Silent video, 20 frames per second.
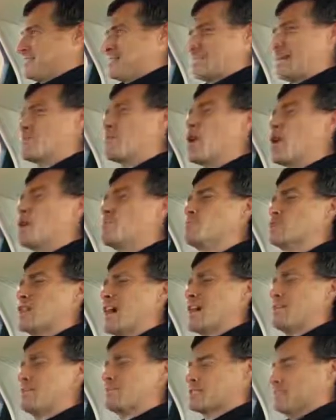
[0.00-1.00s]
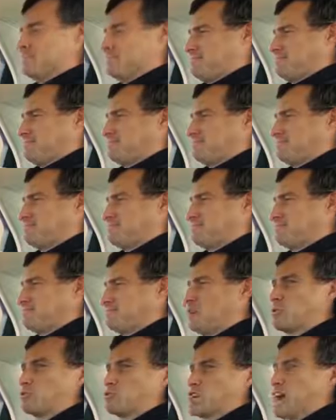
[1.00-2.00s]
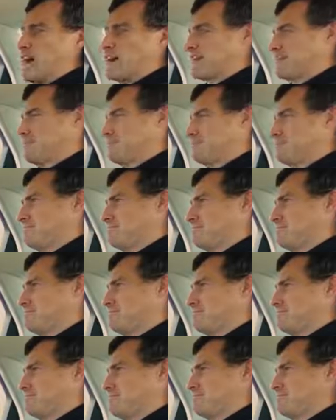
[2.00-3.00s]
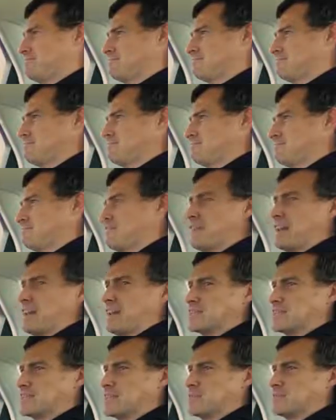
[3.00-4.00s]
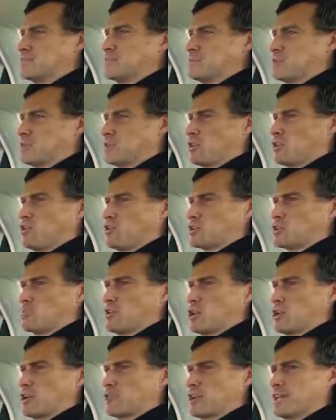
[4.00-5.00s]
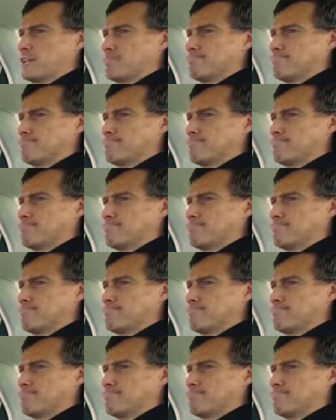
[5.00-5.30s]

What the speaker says: Take me home, James. Well, Jack. In fact, let's go to the McDonald's, I'm hungry.